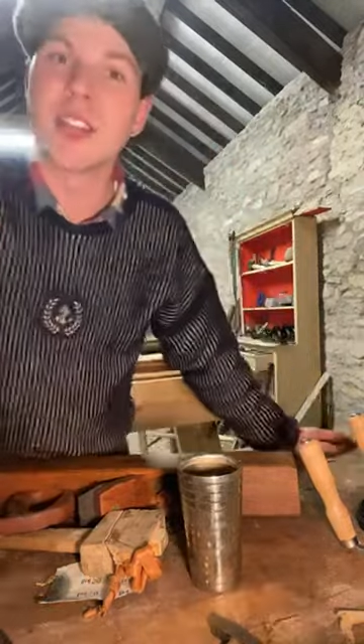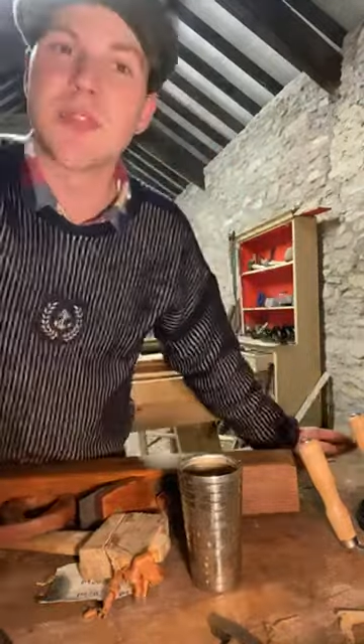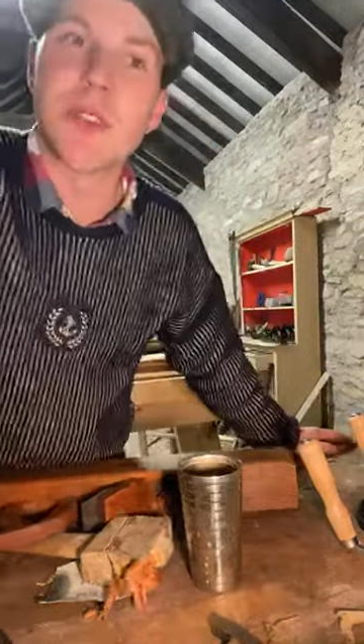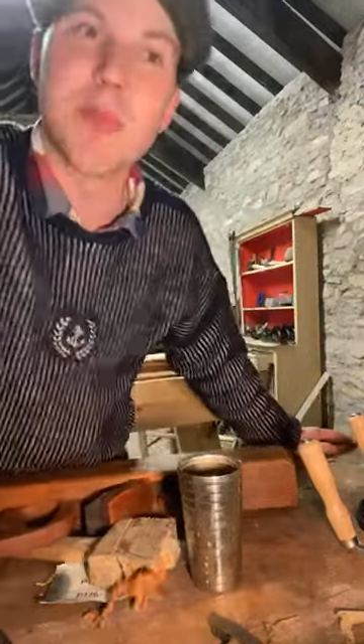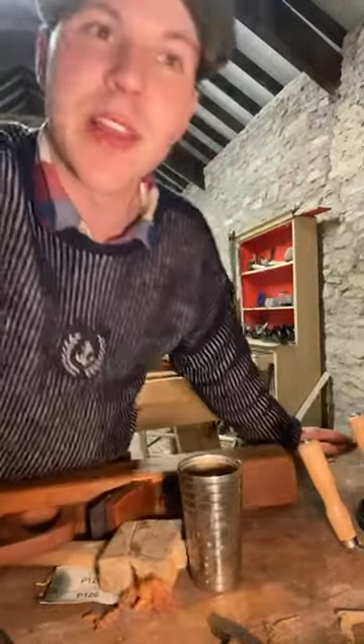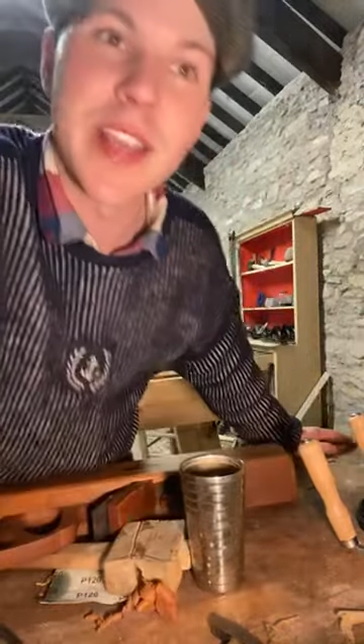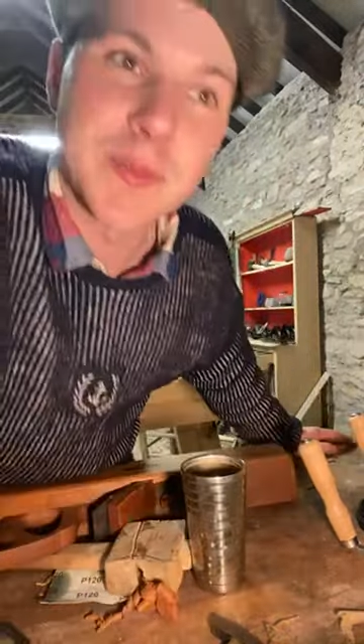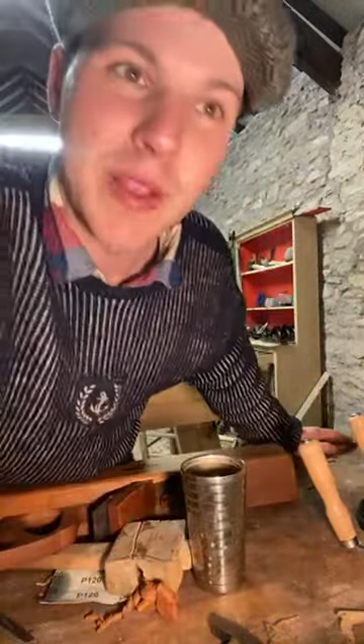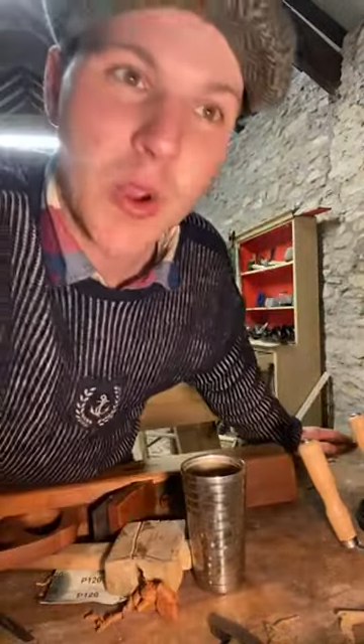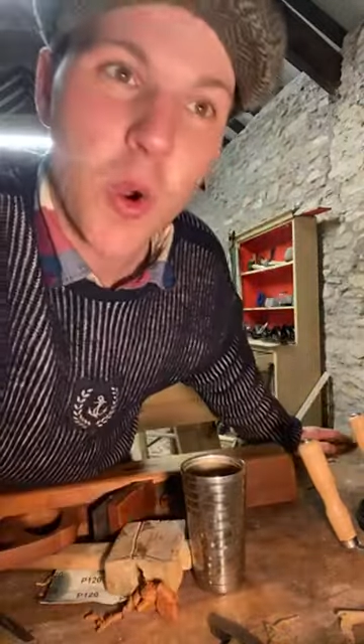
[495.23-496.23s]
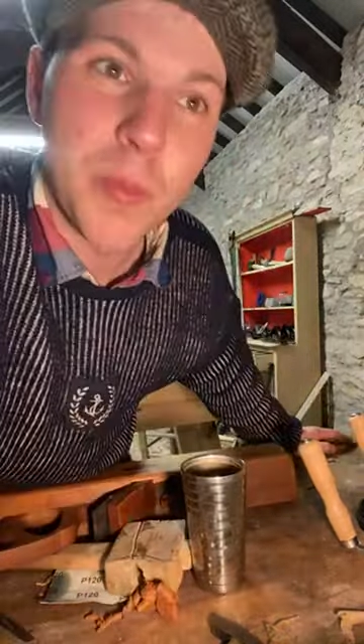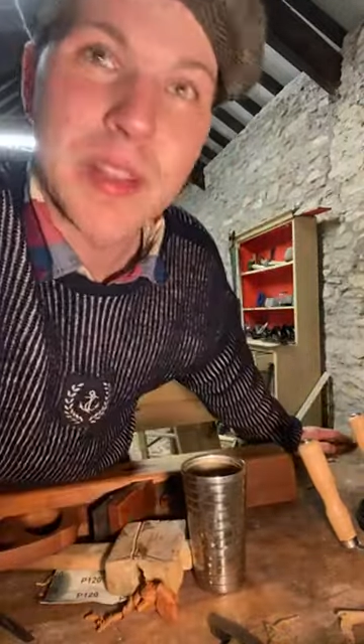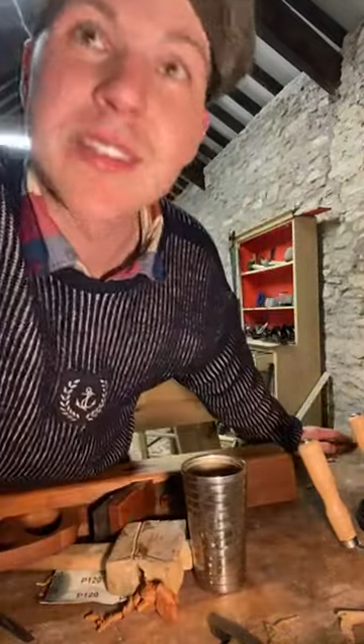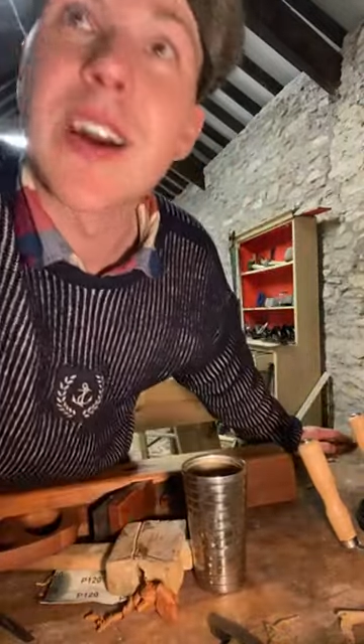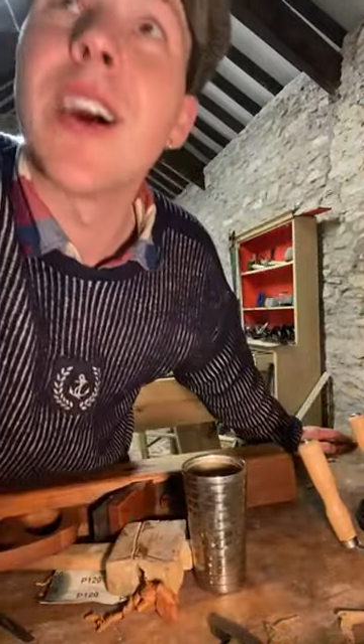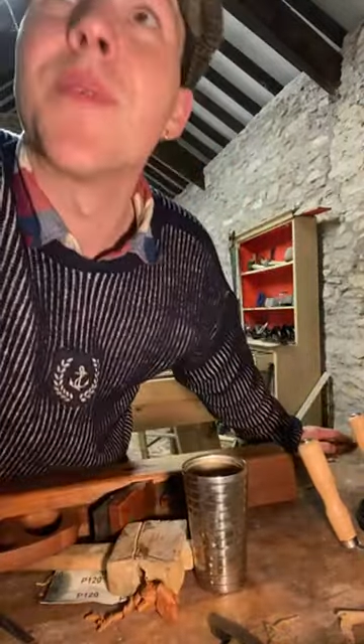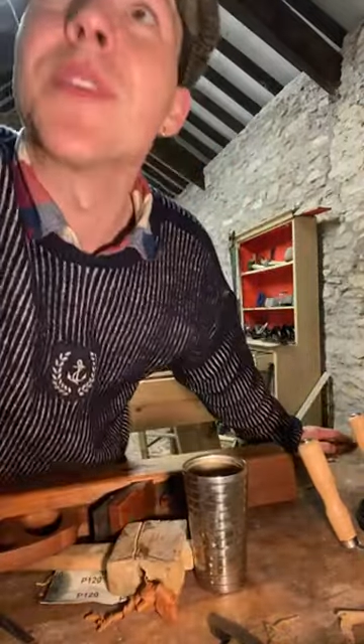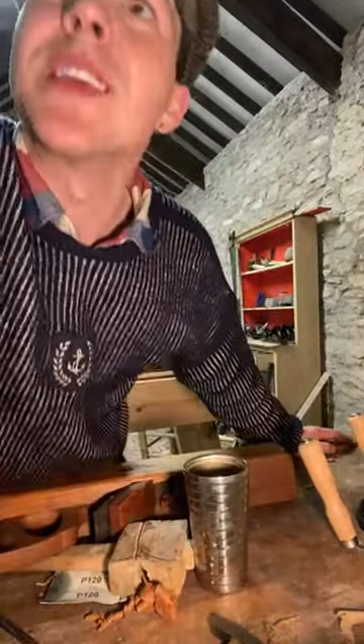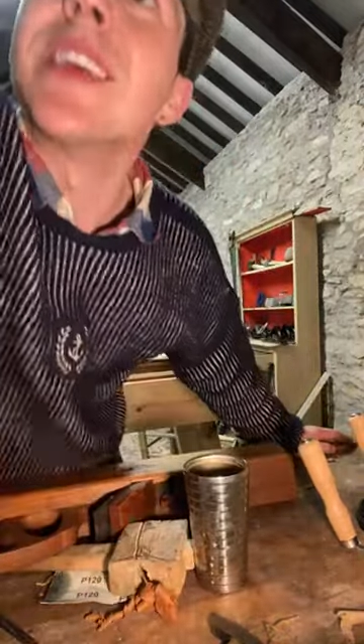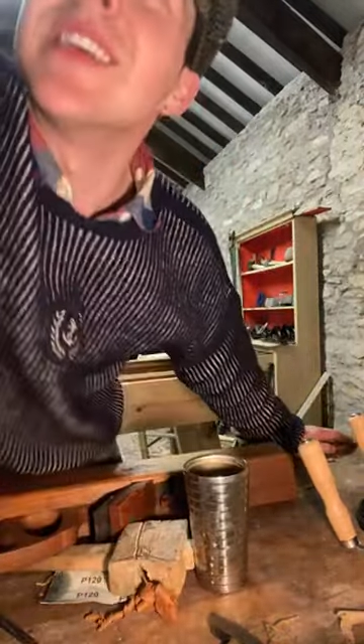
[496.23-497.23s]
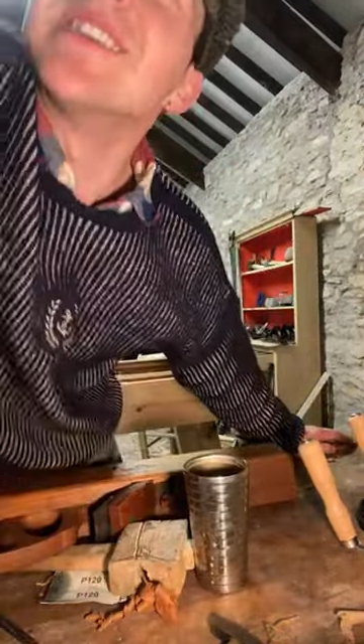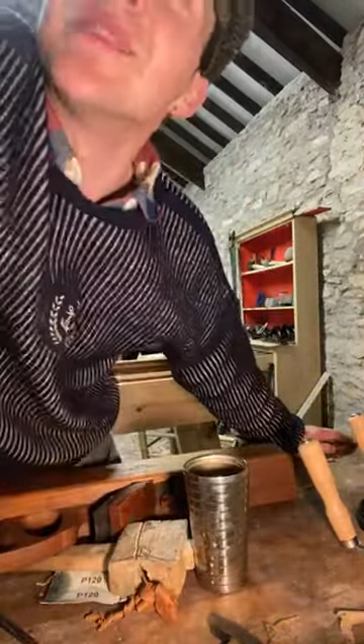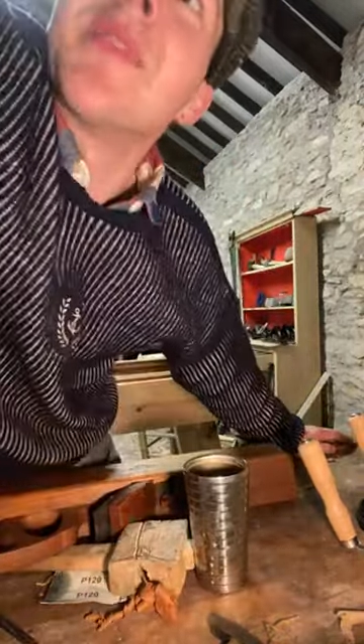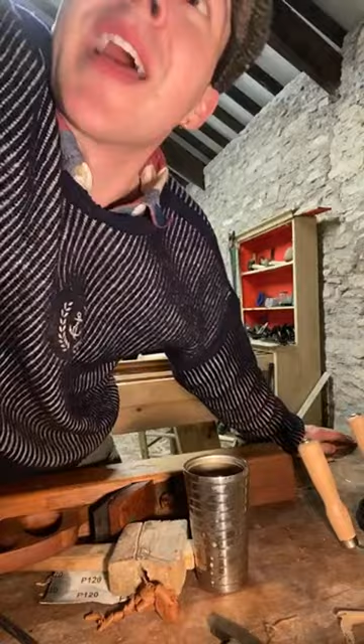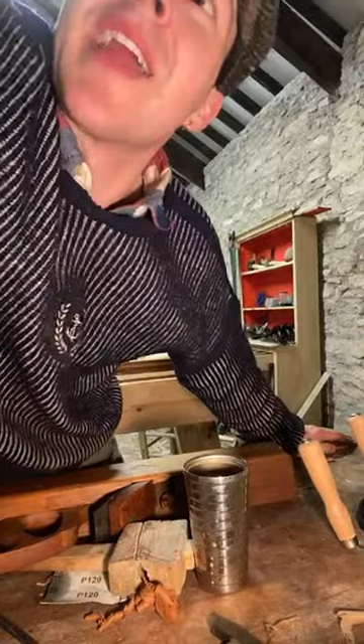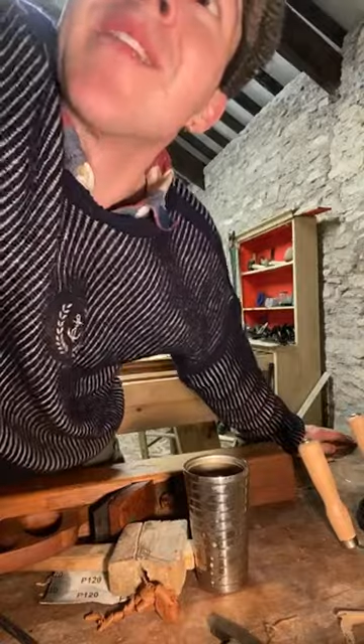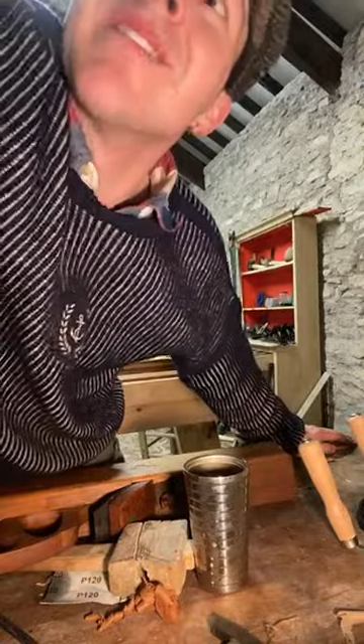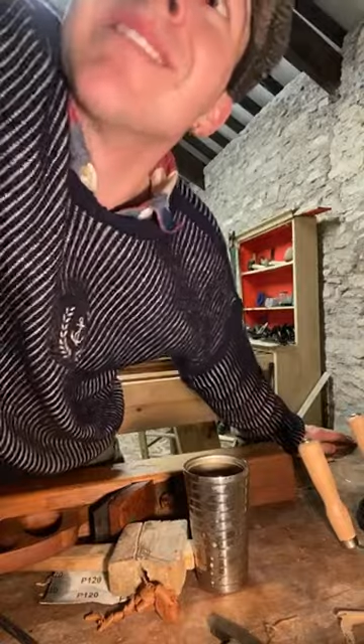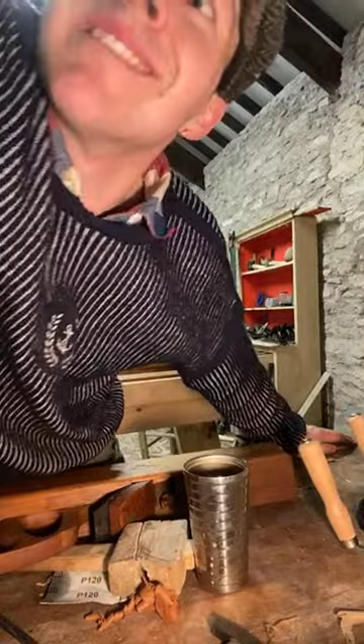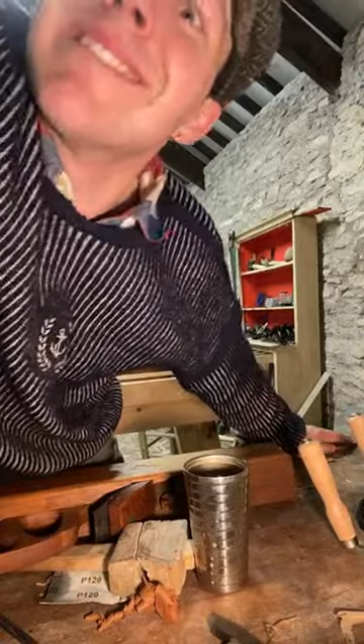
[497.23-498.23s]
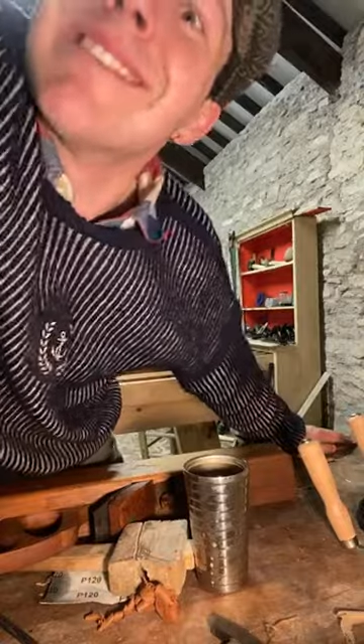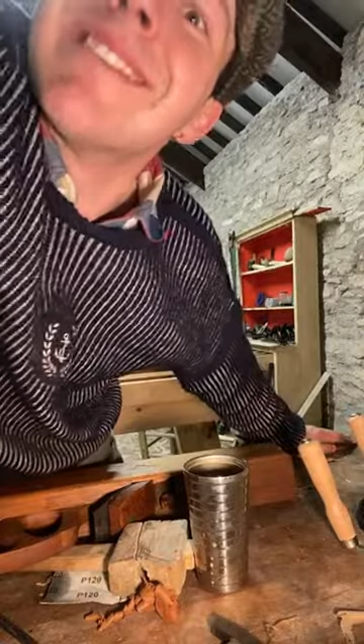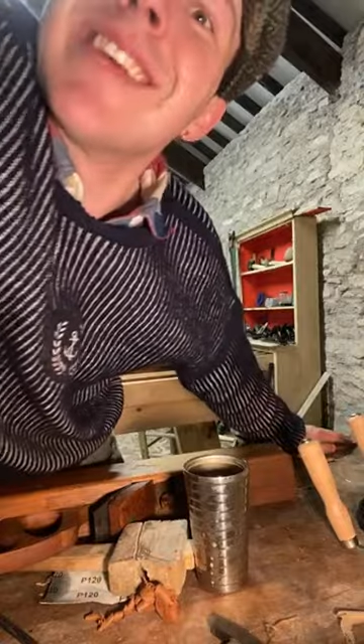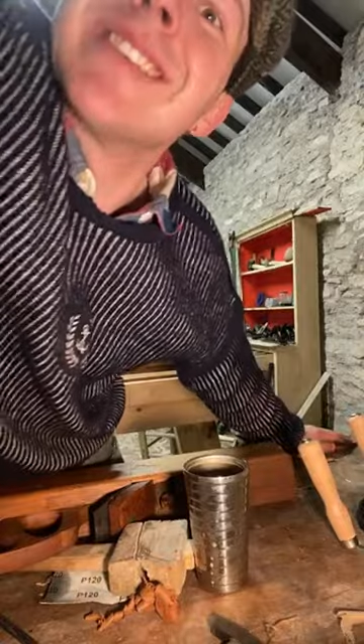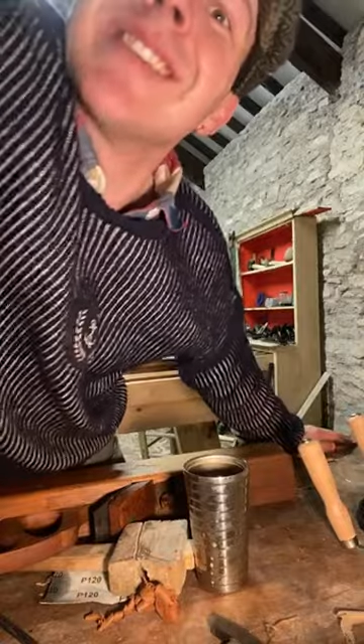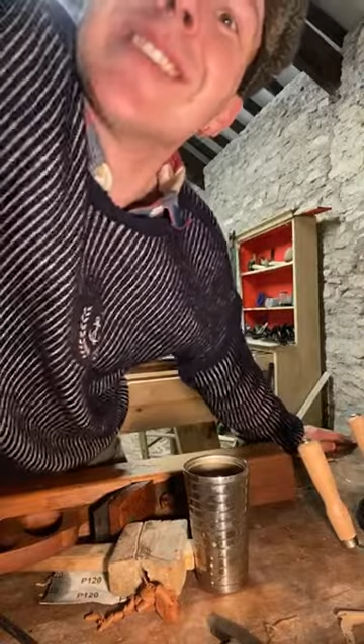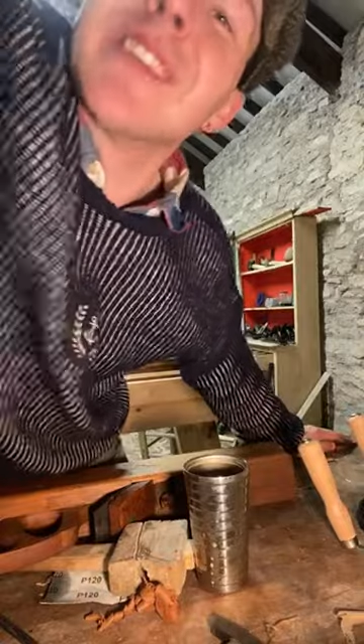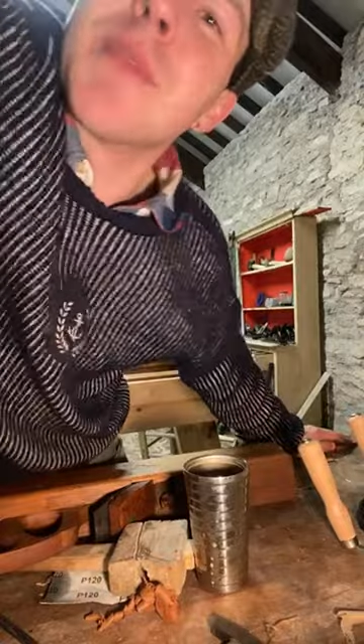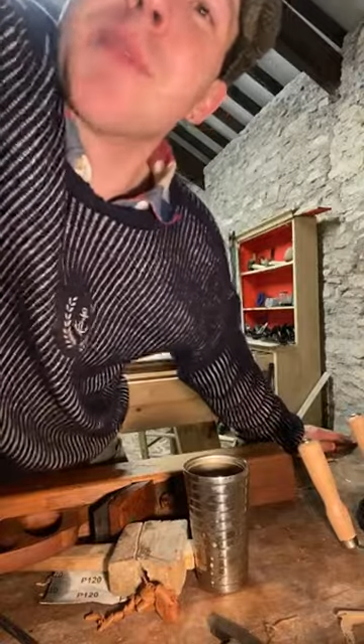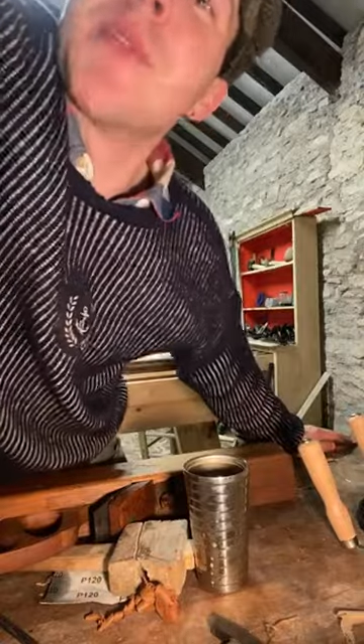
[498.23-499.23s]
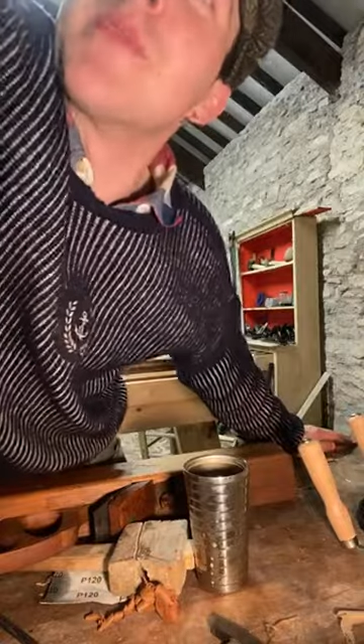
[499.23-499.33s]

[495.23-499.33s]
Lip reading: to replace my coping saw, is the plan. Unless you come up with a